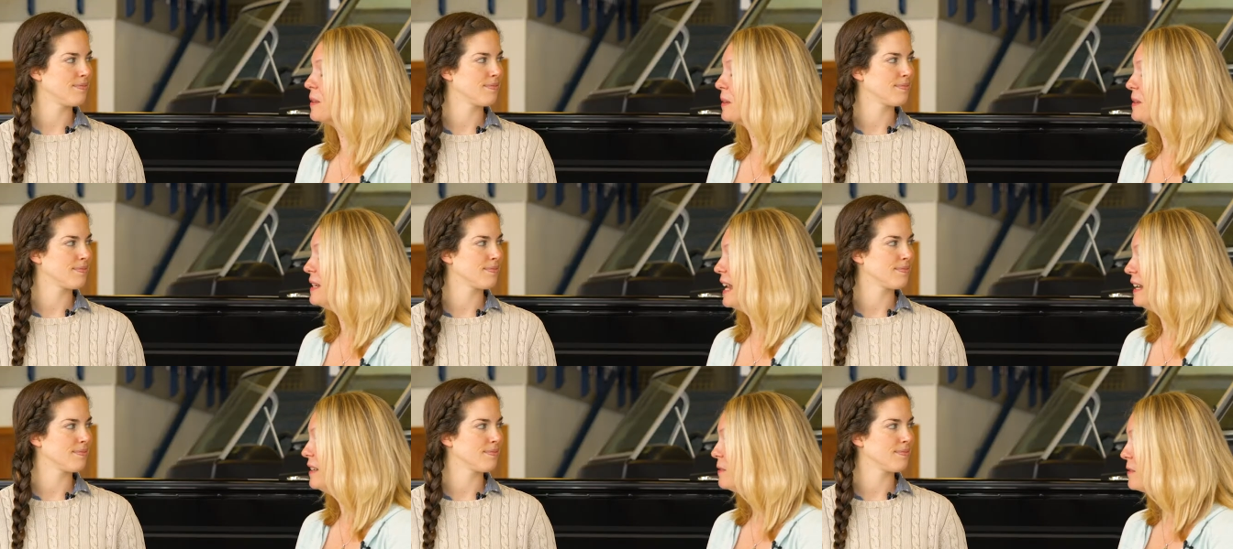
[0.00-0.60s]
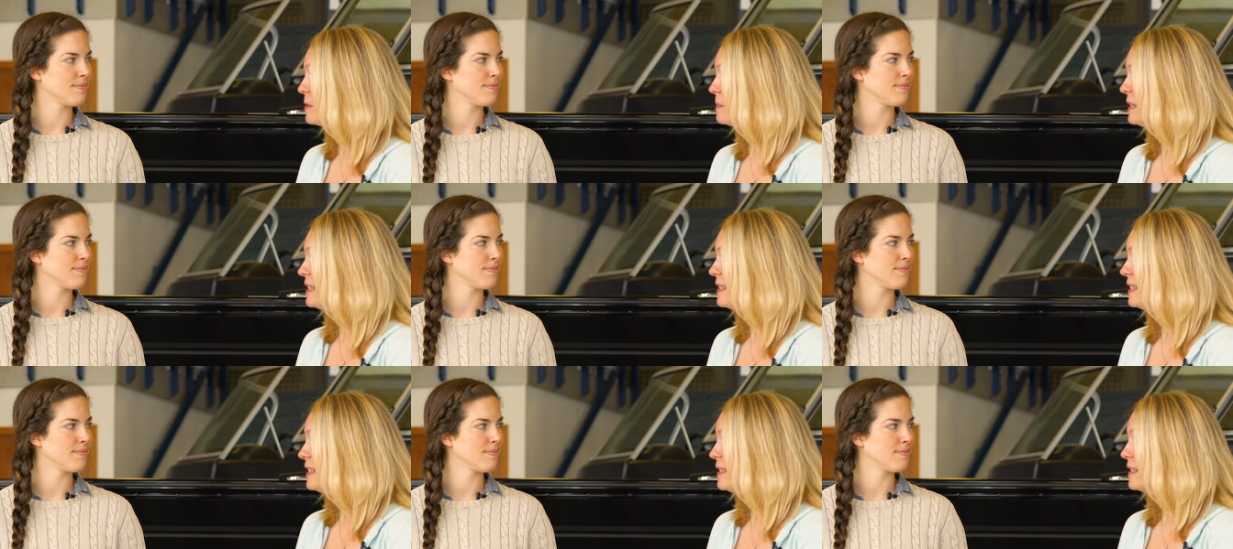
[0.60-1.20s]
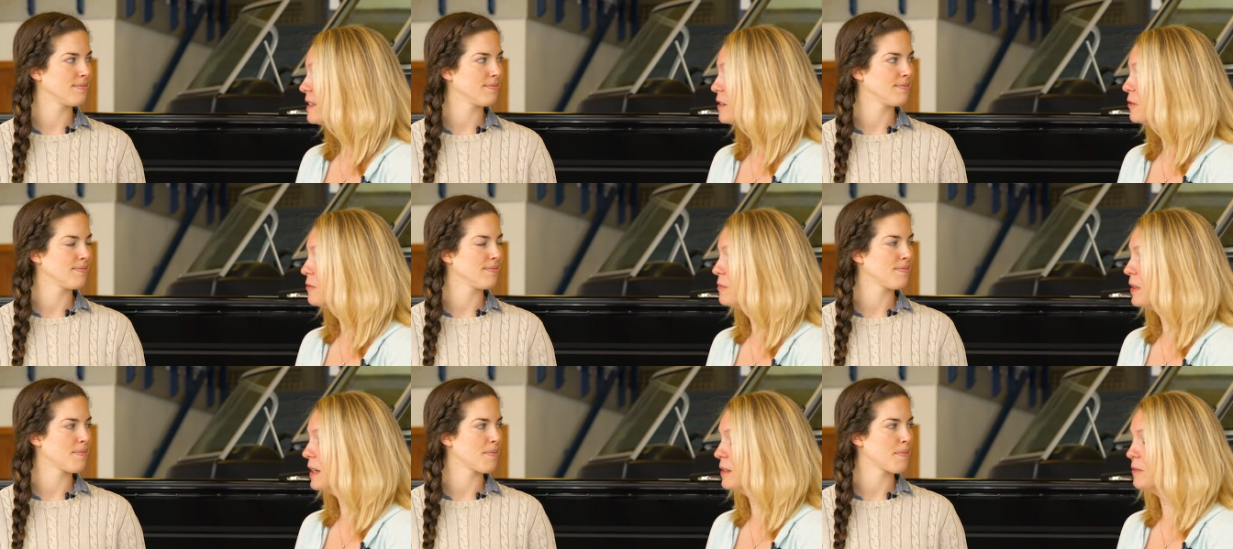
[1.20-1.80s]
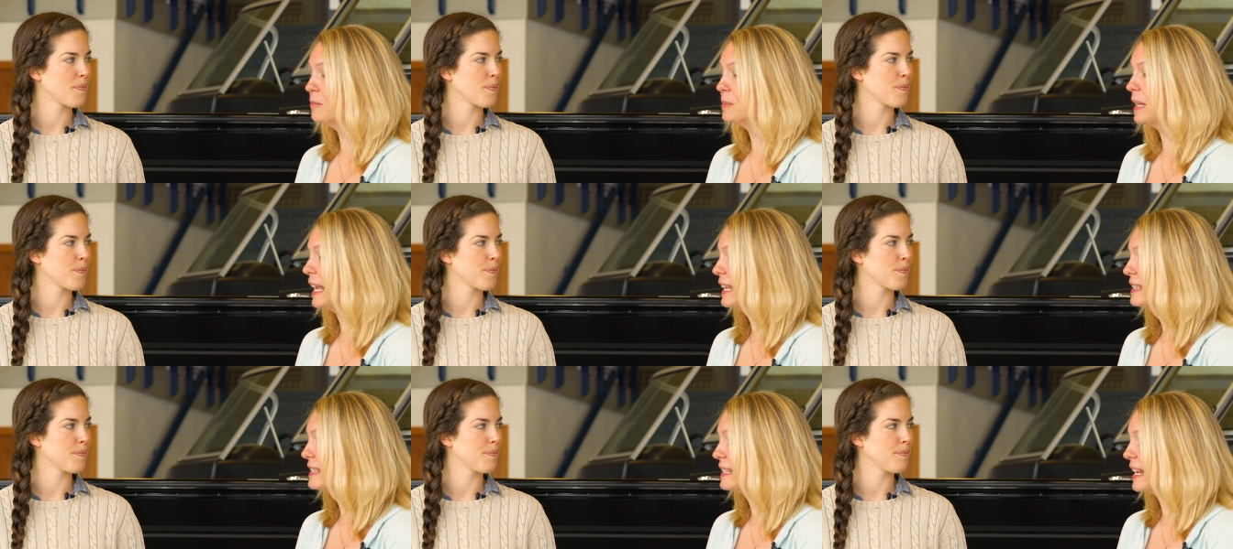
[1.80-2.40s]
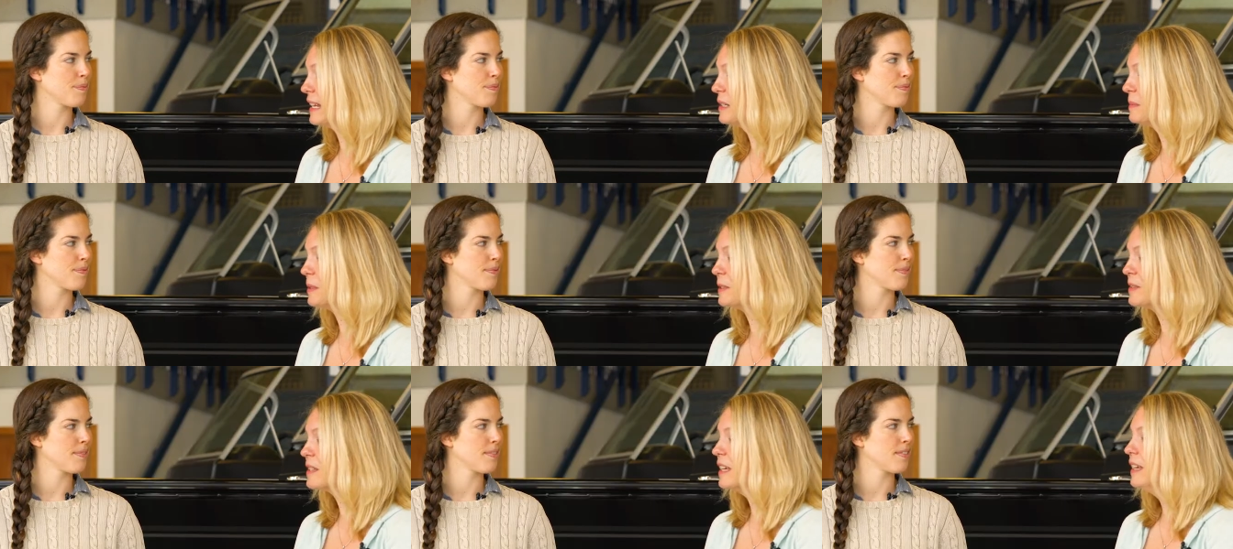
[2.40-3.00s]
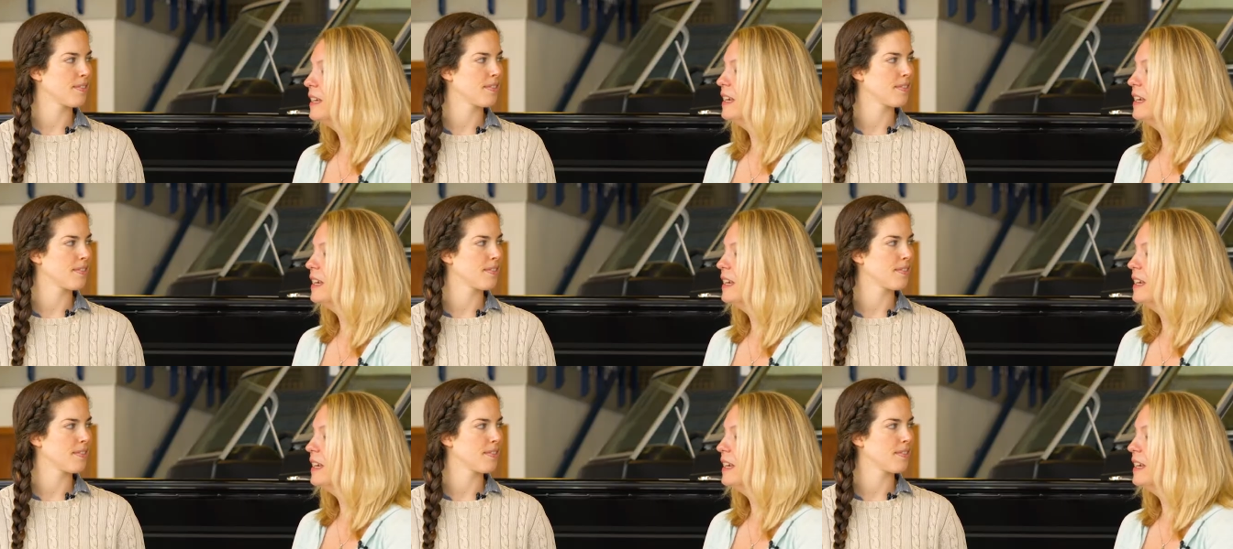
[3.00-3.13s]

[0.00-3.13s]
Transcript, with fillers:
Speaker 1: with our native species of plants and animals,